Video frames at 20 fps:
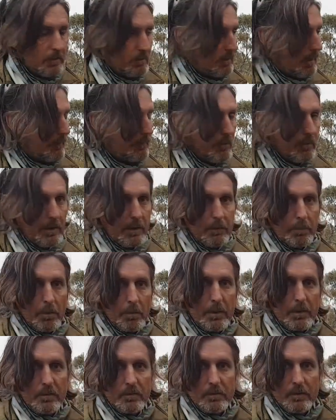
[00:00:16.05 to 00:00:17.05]
definitely
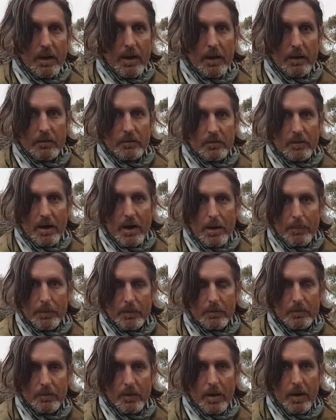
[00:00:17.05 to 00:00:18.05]
probably snakes,
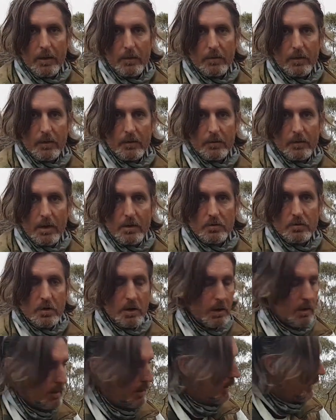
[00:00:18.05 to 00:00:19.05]
carpet snakes,
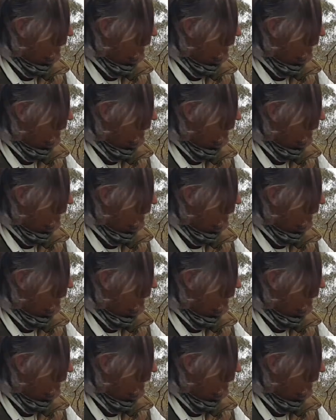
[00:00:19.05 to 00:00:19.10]
etc.